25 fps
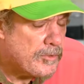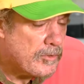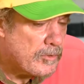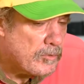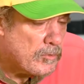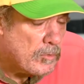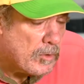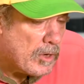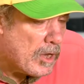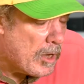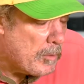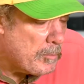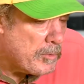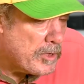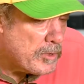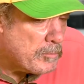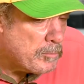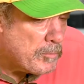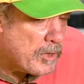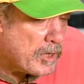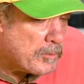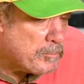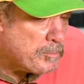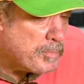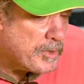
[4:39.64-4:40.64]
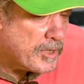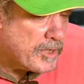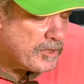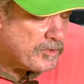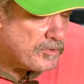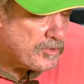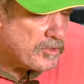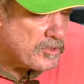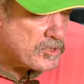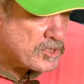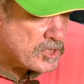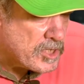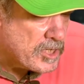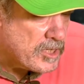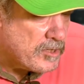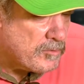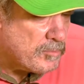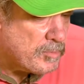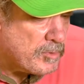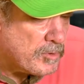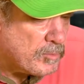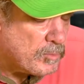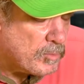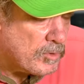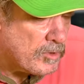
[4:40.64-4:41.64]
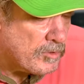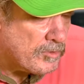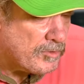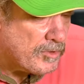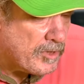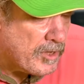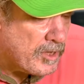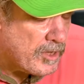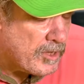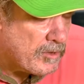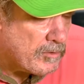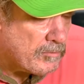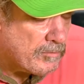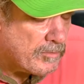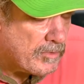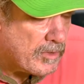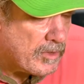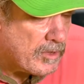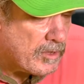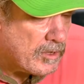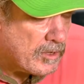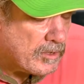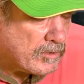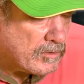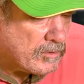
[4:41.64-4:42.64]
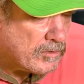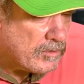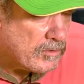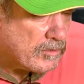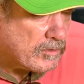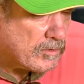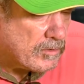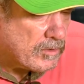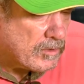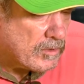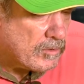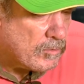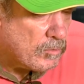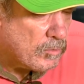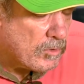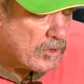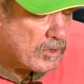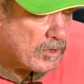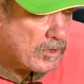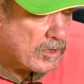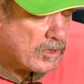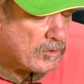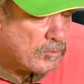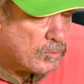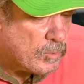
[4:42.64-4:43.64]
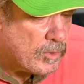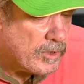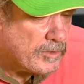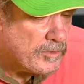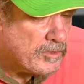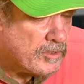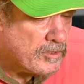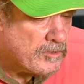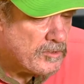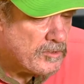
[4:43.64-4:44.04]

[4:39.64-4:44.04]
I mean, my biggest achievement was that I won the